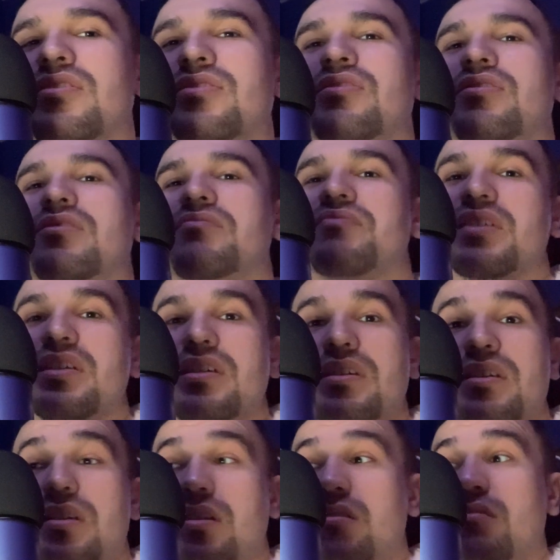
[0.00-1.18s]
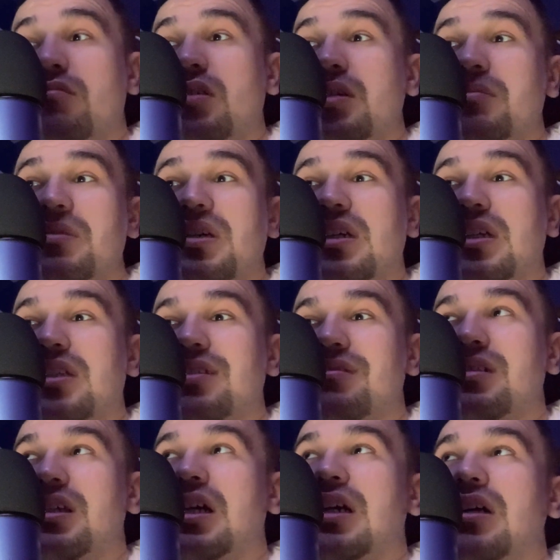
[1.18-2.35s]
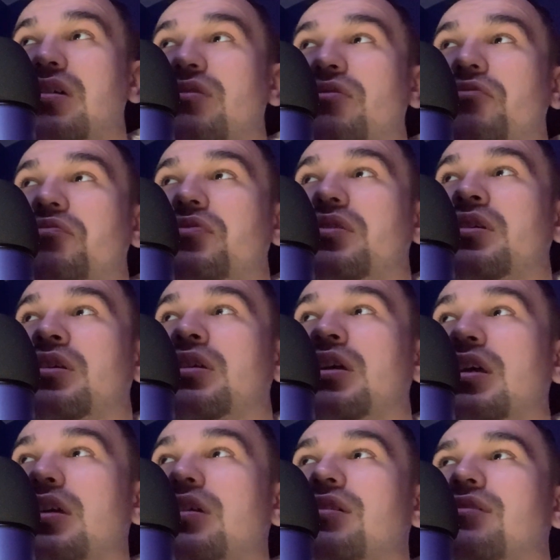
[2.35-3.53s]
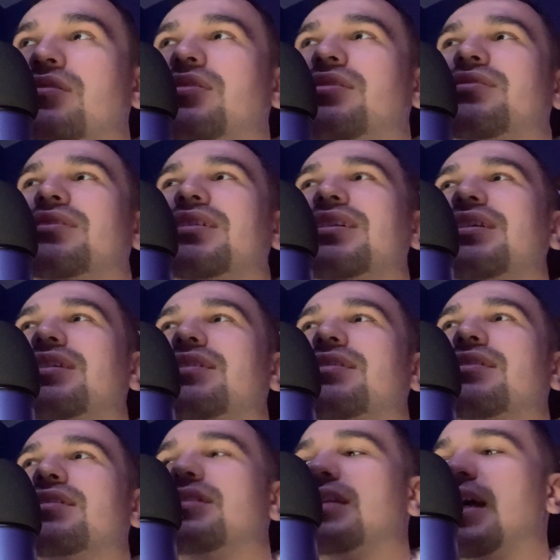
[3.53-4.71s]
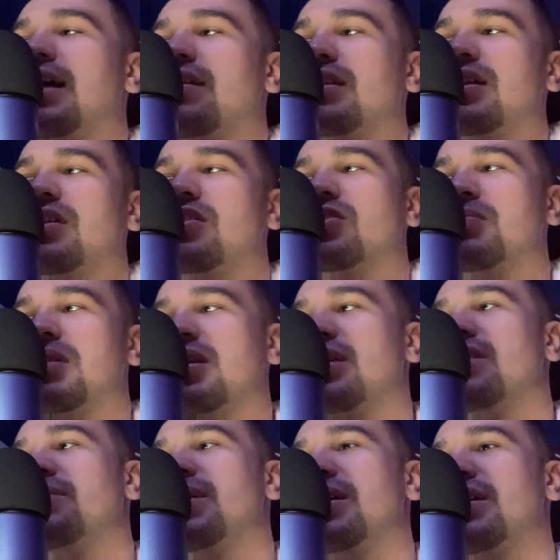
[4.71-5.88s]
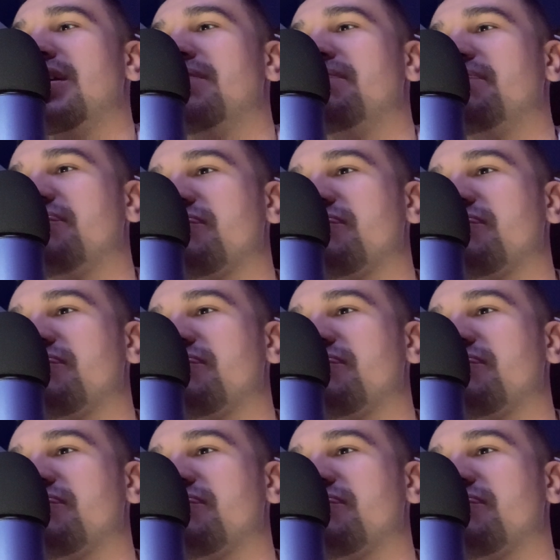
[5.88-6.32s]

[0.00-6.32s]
so we might actually have a KO. Now that I'm speaking about him,